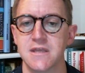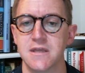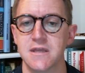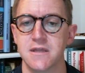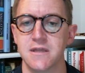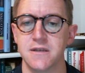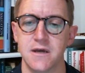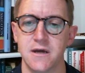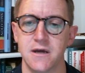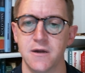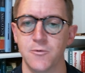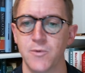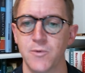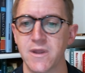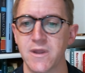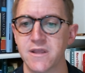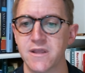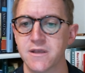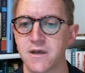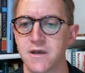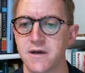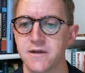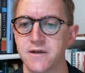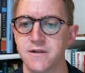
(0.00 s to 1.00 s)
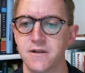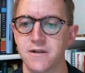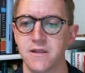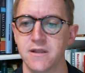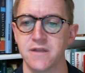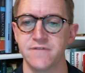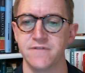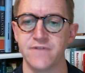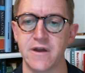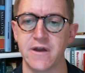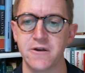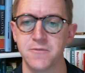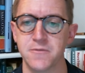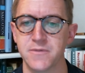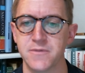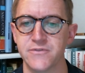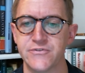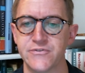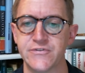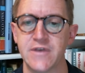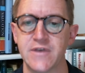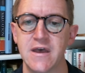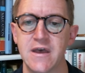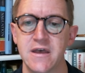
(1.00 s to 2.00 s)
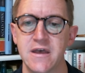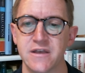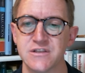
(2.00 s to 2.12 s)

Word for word: in rate cut environments,